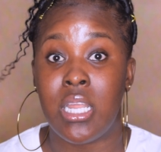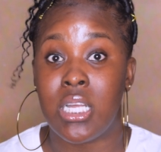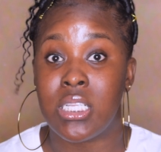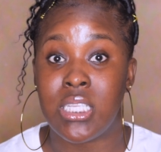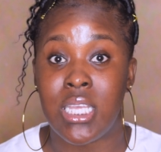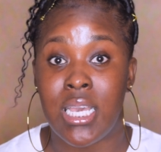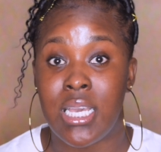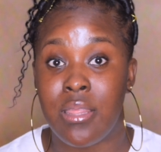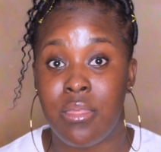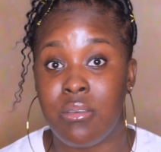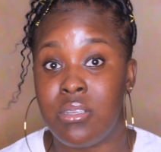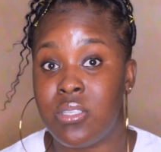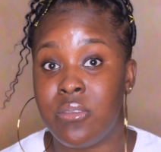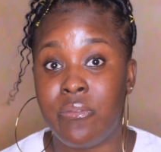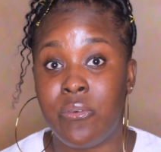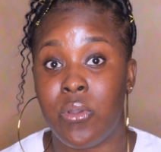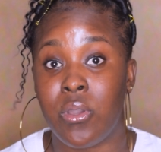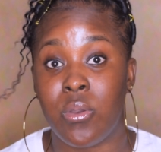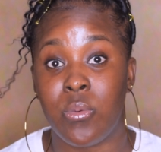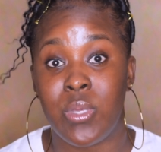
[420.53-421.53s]
3 to 4
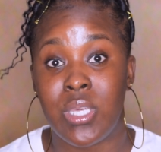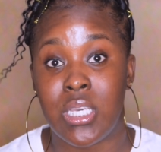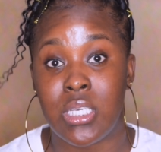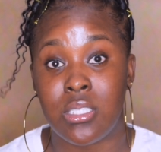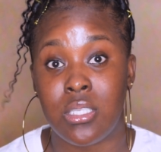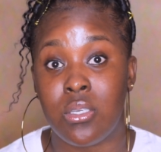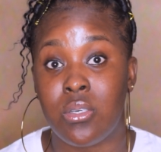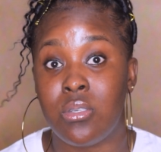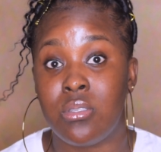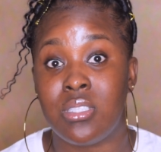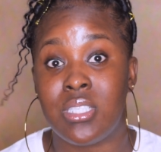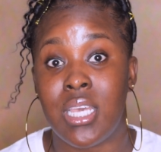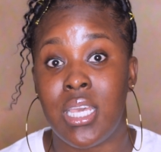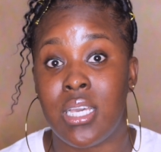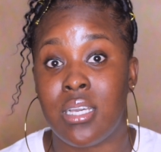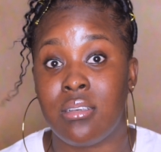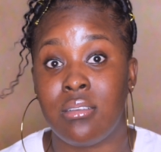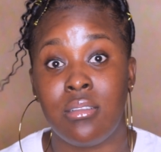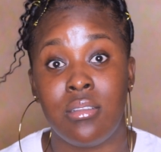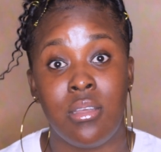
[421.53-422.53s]
weeks. It could take
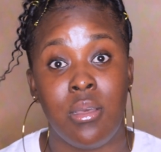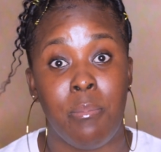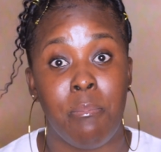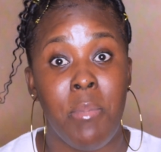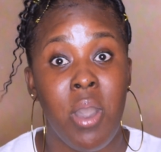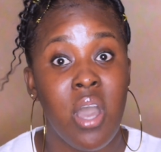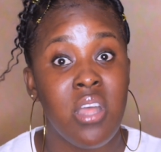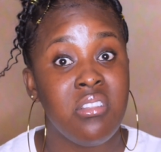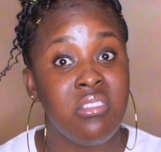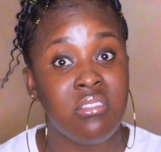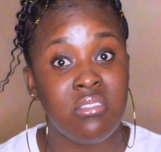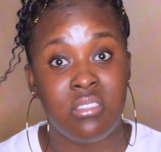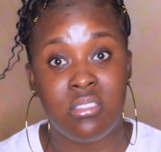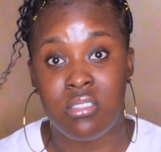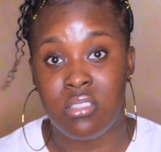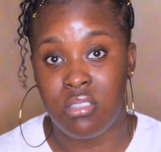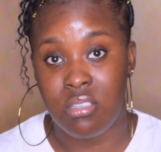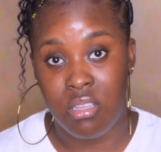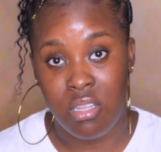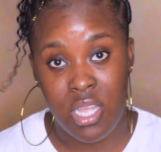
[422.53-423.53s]
months
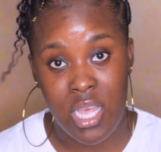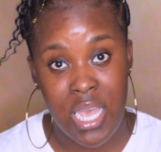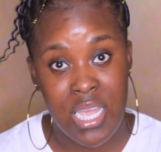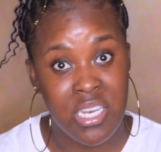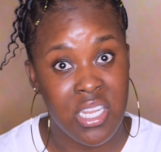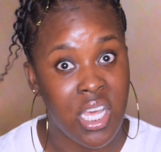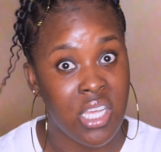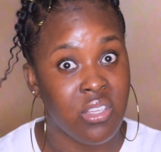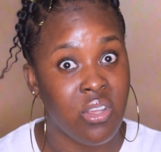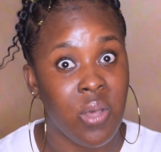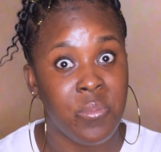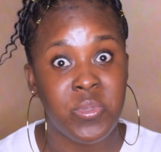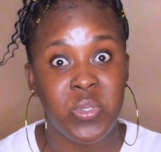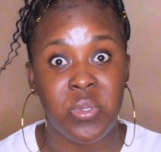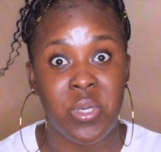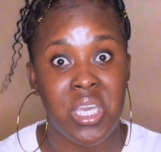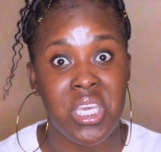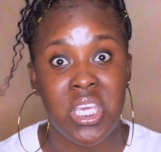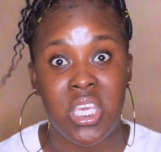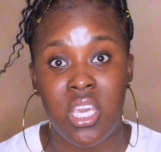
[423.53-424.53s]
and up to a
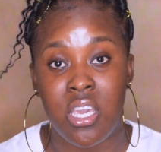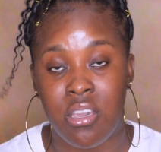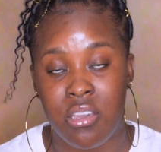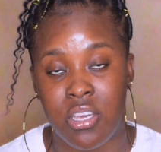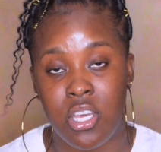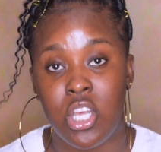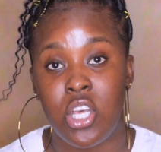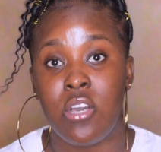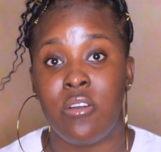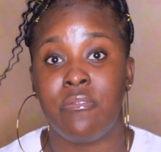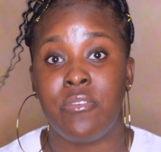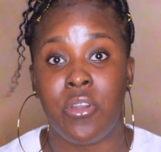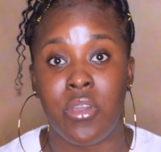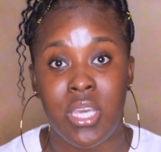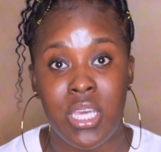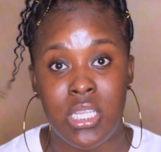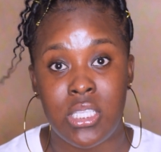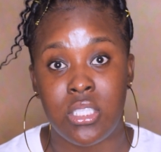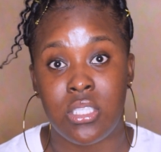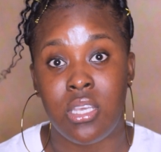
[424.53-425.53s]
year for it
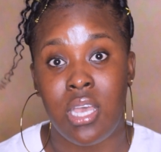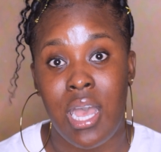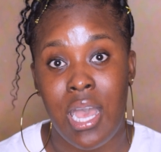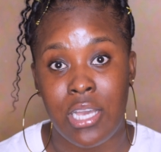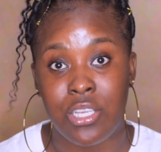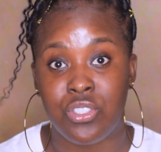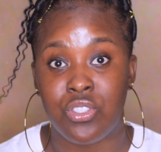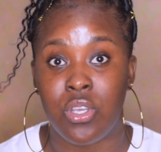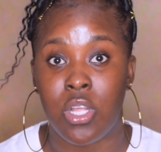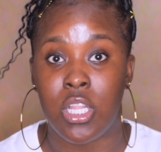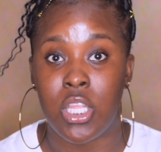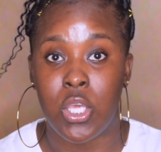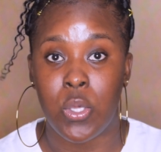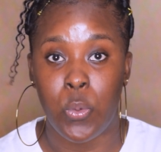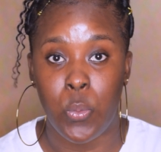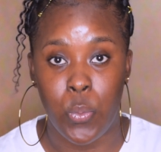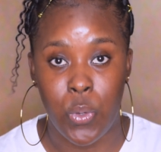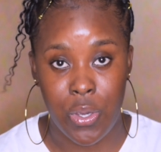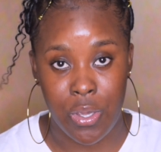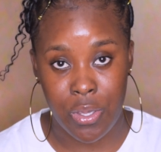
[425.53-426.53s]
to actually
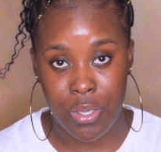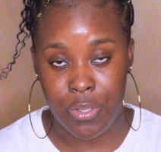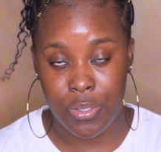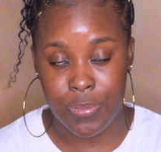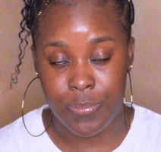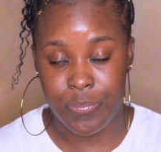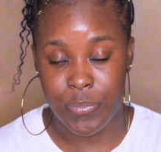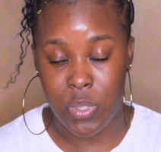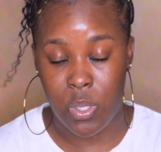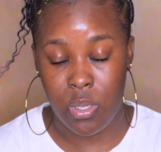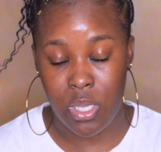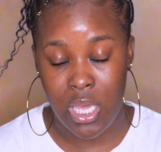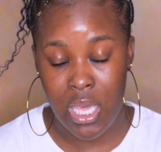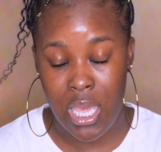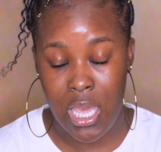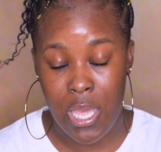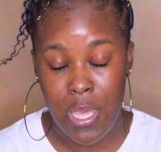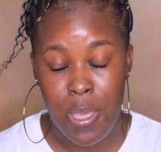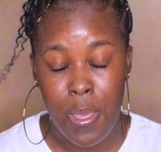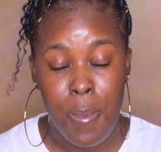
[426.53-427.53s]
work. Okay,
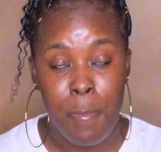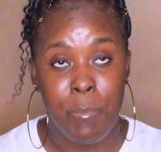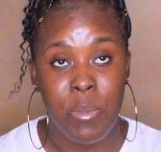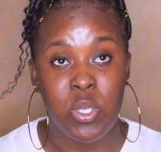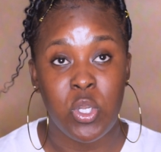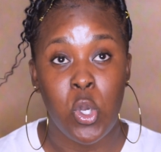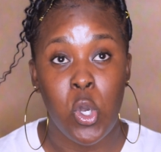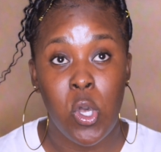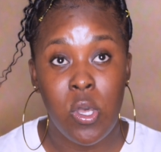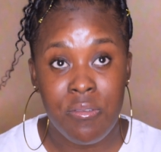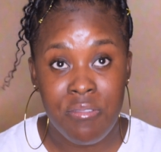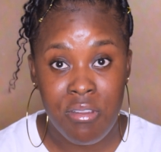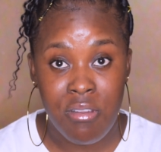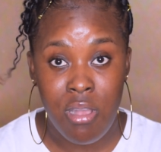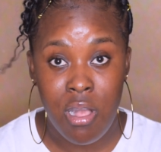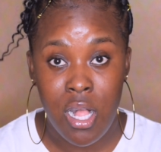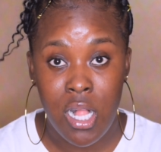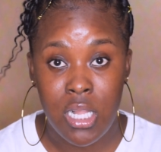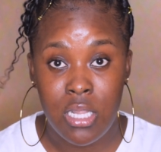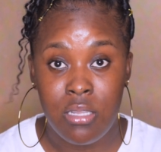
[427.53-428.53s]
but overall,
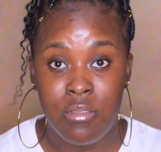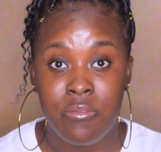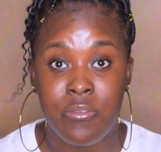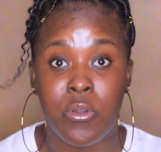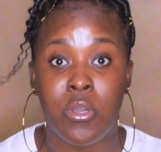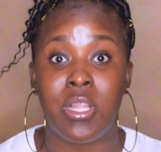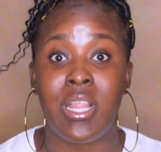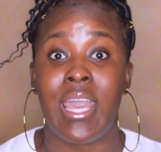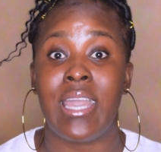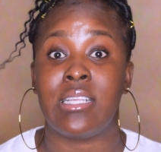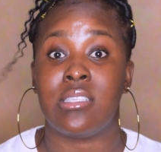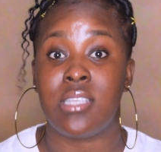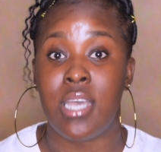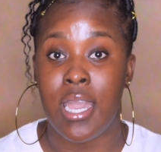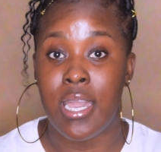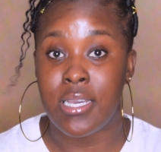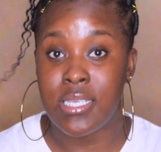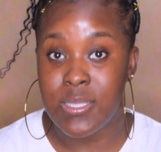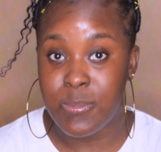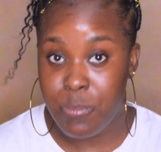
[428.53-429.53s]
for like dark
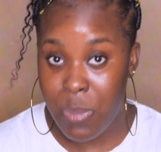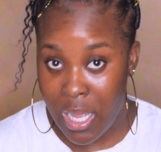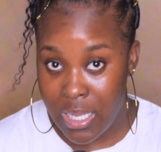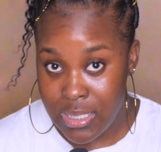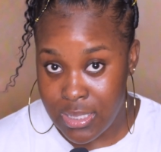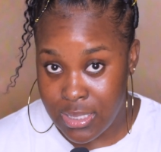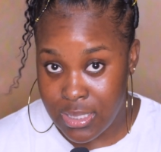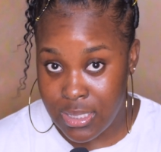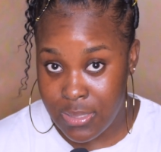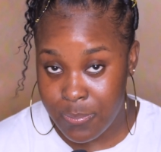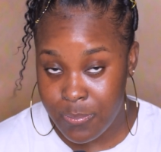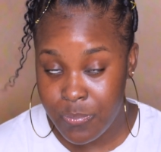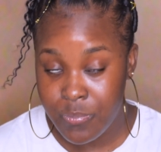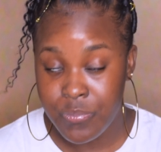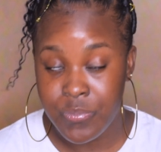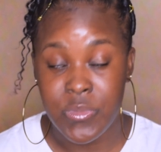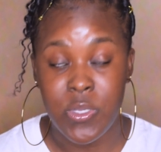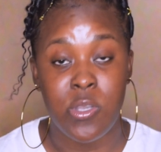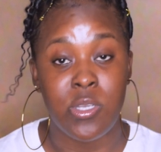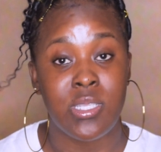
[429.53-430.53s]
spots or
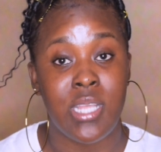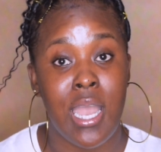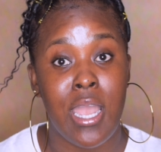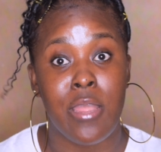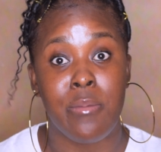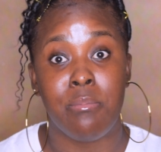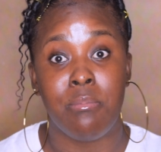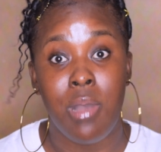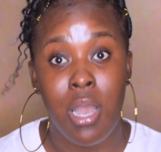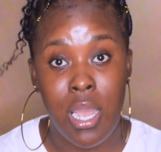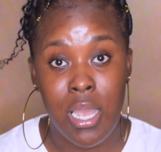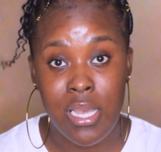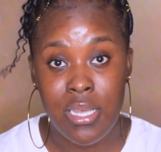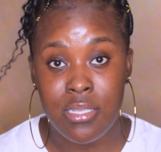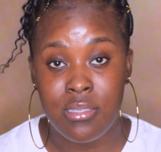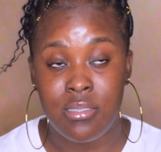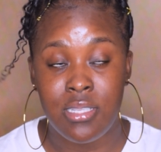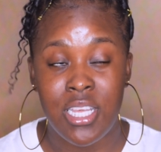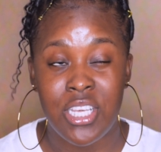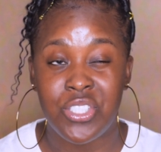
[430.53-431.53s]
dark marks, they
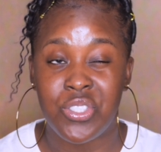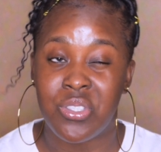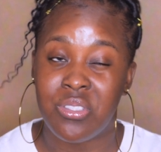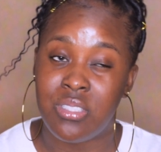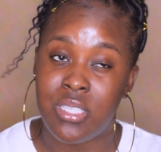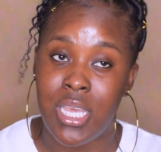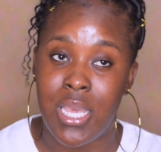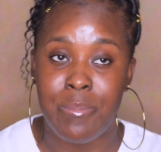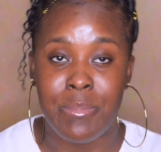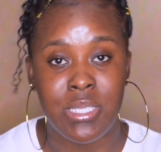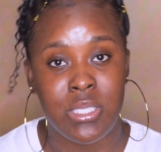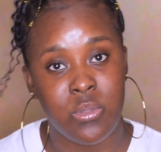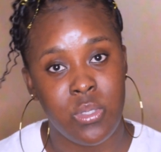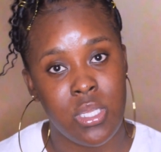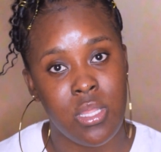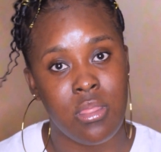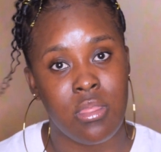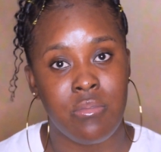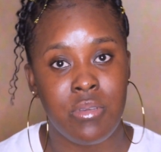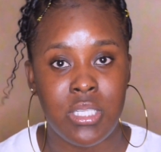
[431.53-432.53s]
should take between 3
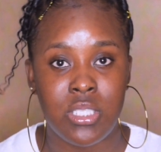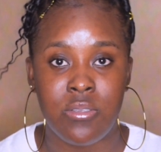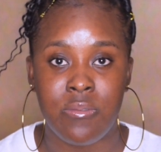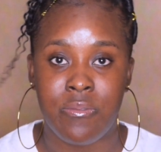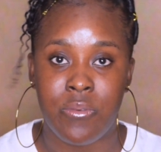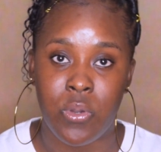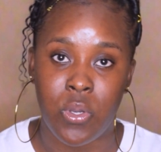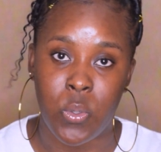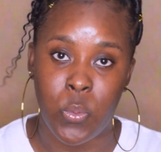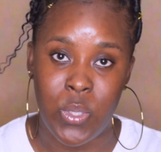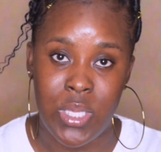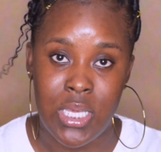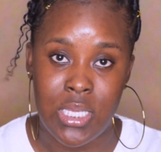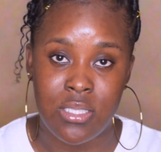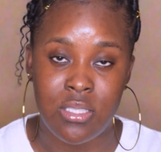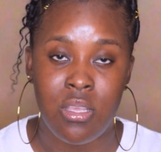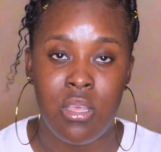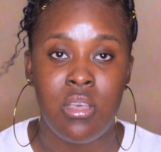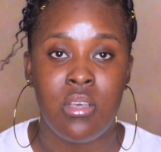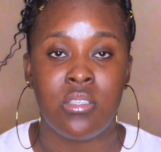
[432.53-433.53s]
to 4 weeks.
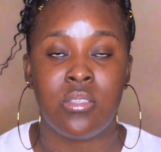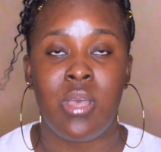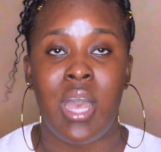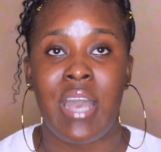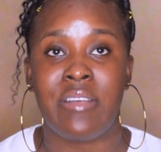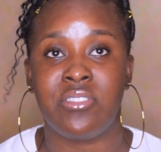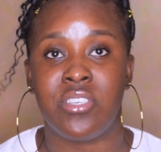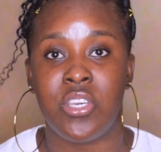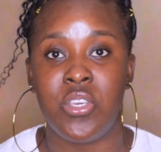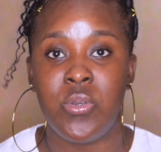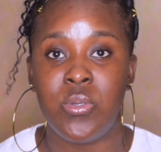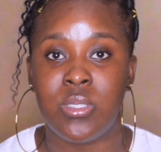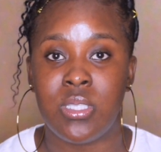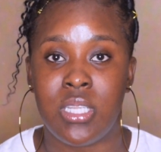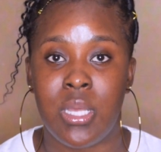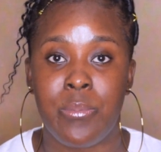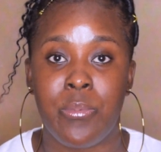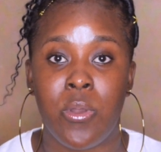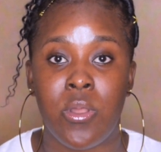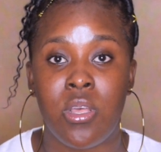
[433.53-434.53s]
So after using a
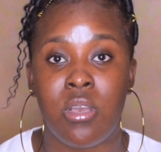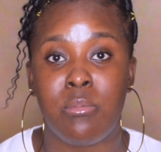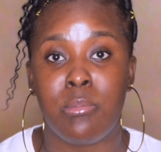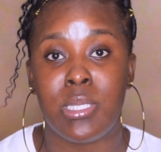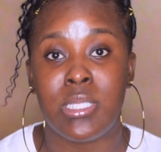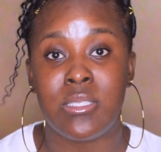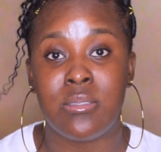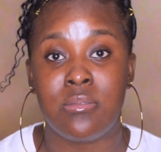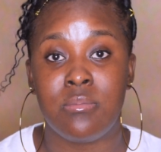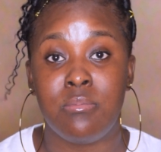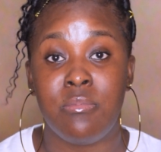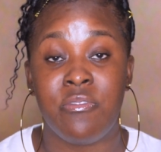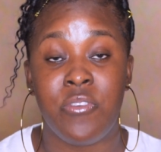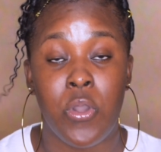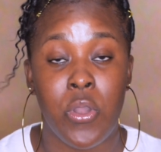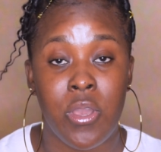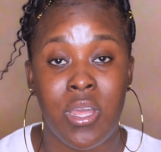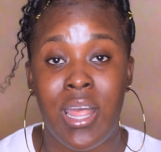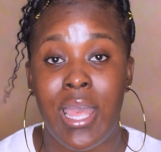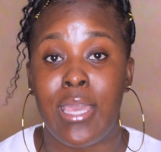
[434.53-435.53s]
product for
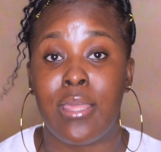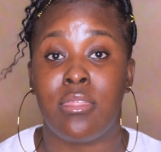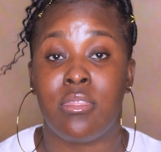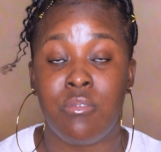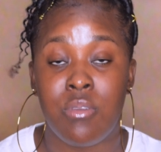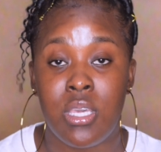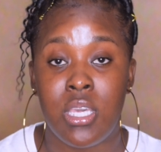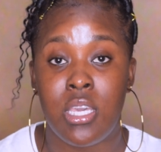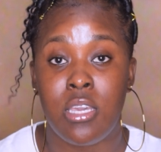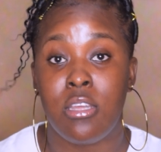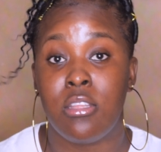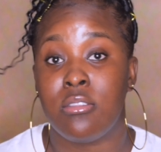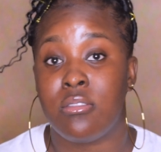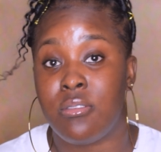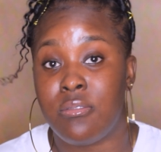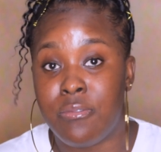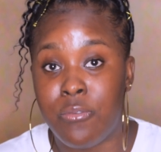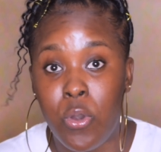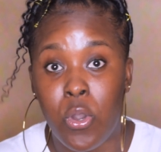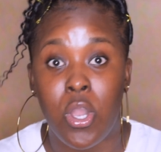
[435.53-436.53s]
like 3 to
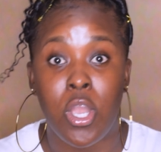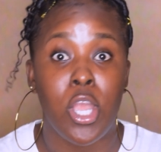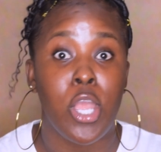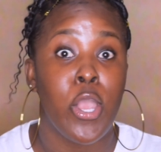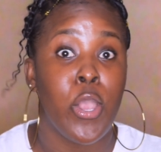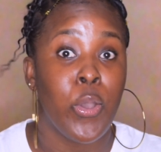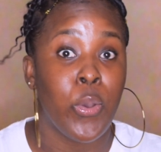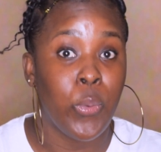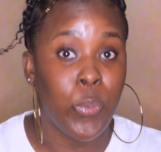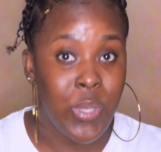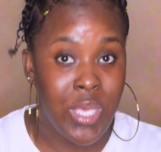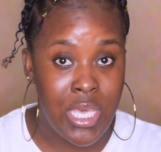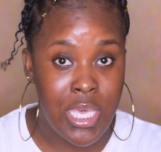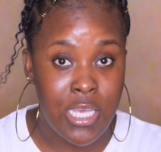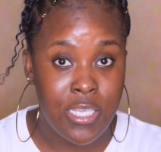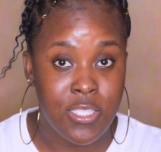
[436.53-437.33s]
4 weeks,